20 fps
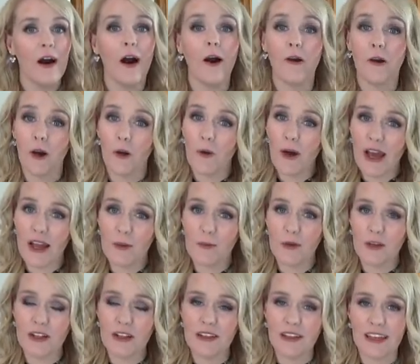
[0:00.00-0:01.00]
I'll go ahead and
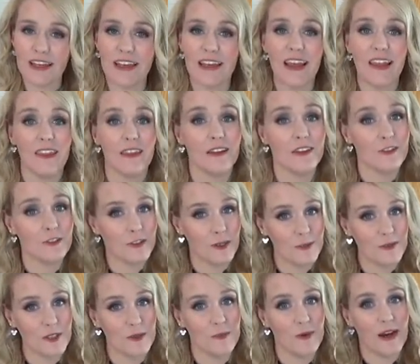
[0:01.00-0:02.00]
put a link in the
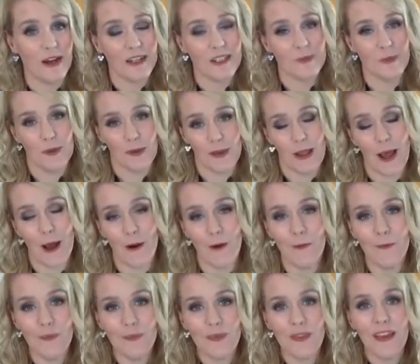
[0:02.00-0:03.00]
description box below.
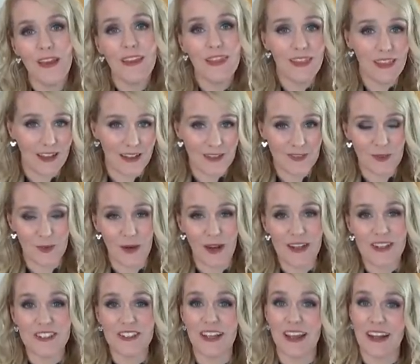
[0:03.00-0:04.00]
Thanks for
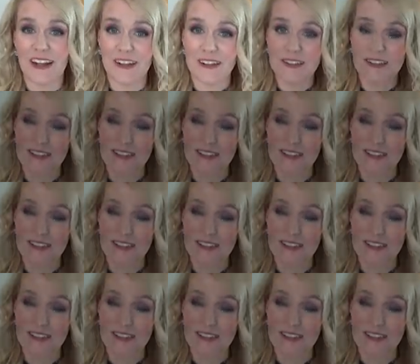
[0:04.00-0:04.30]
watching and I'll